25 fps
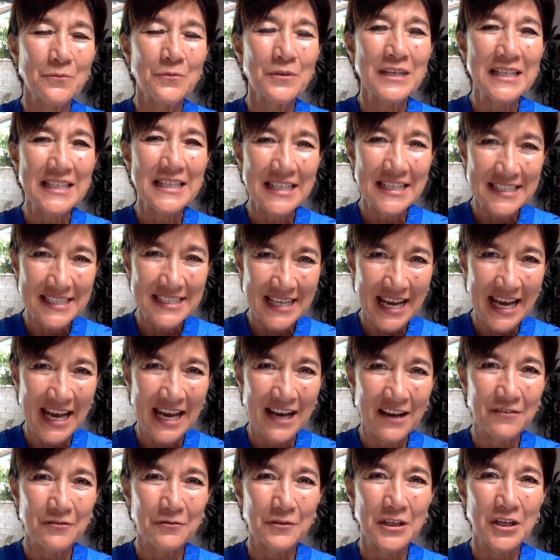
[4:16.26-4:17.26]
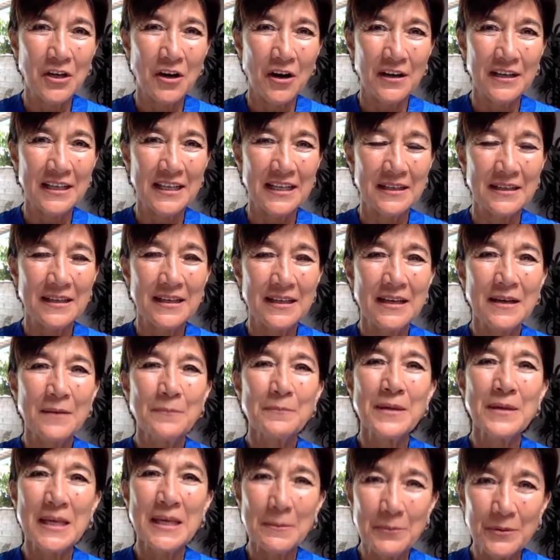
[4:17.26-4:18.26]
we need to have regarding
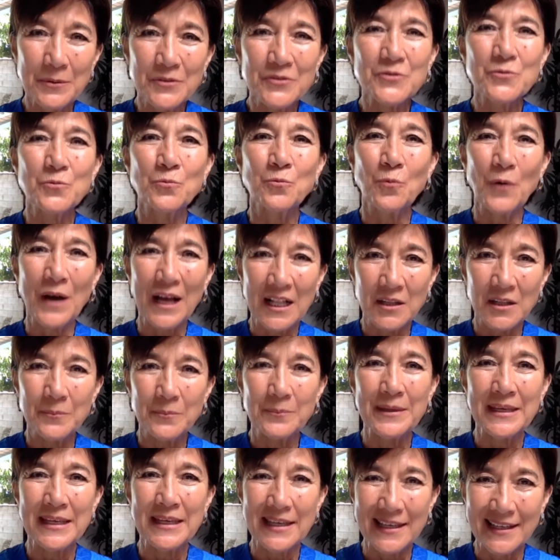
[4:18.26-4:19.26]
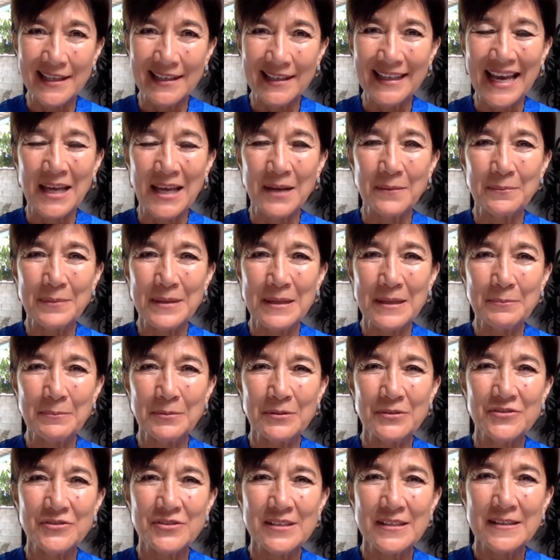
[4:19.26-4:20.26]
people's well-being and
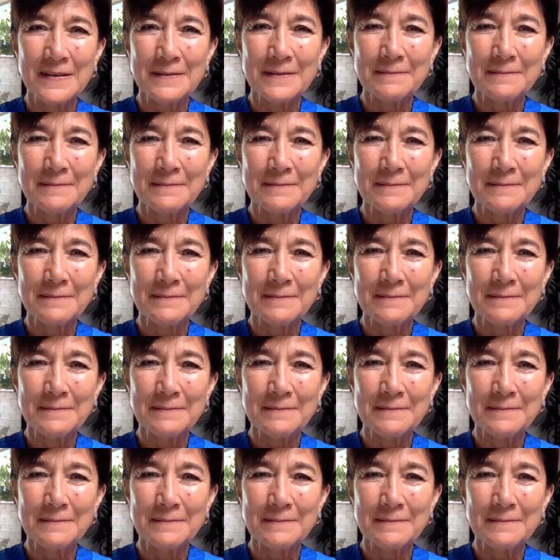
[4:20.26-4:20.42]
people's